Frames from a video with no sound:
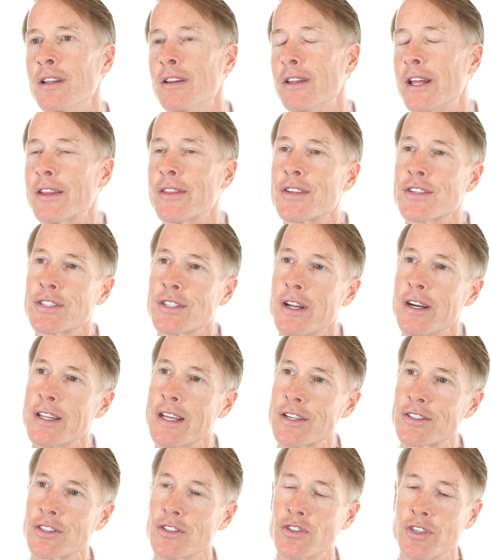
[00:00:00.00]
Like the study
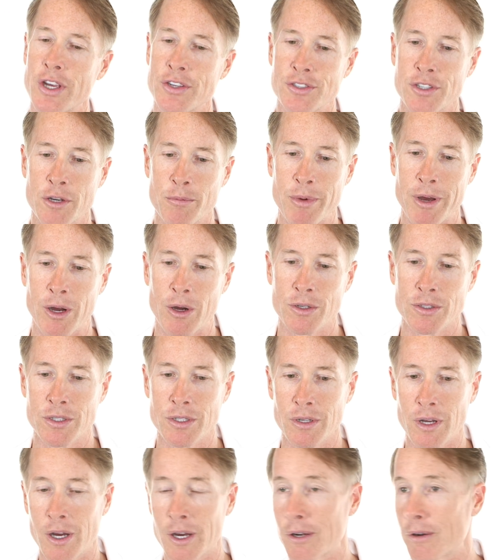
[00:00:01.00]
I suggested about
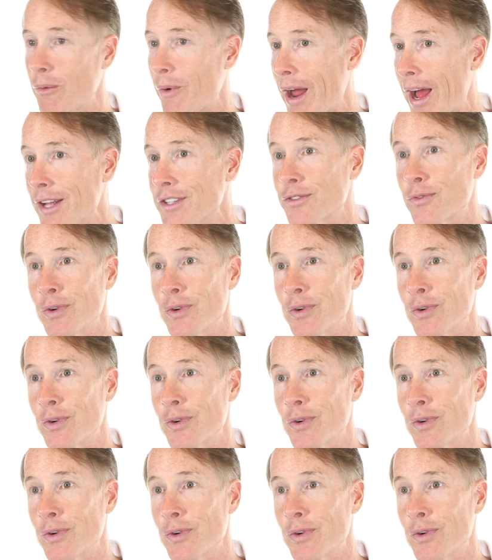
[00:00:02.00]
on rats,